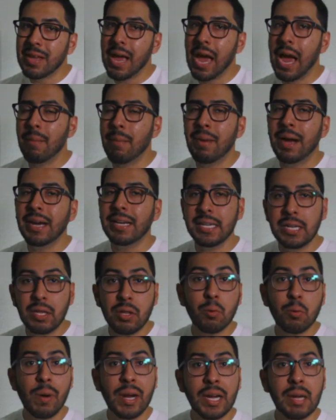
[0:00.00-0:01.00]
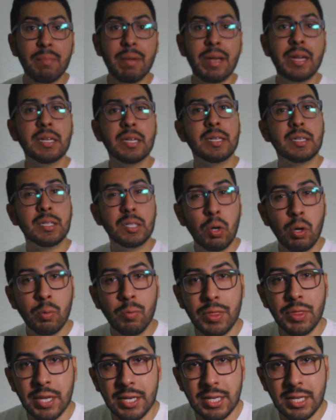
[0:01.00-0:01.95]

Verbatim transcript: I might either recommend going with a